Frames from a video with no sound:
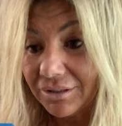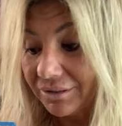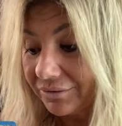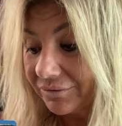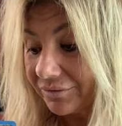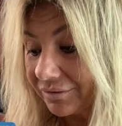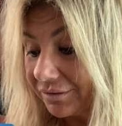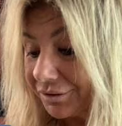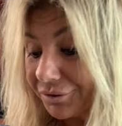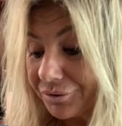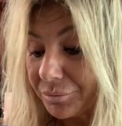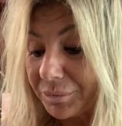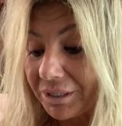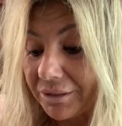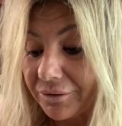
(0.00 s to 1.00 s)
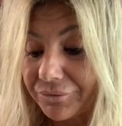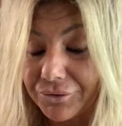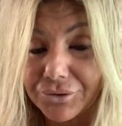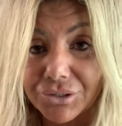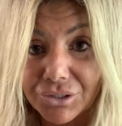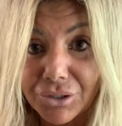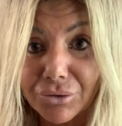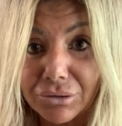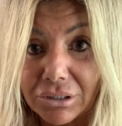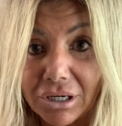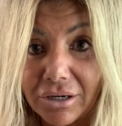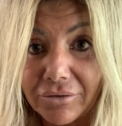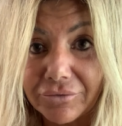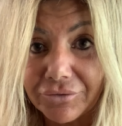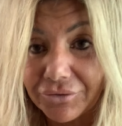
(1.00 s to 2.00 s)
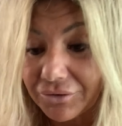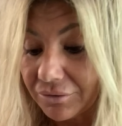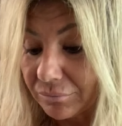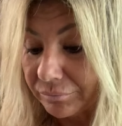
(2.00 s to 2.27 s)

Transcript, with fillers: is clear to me that there's no love.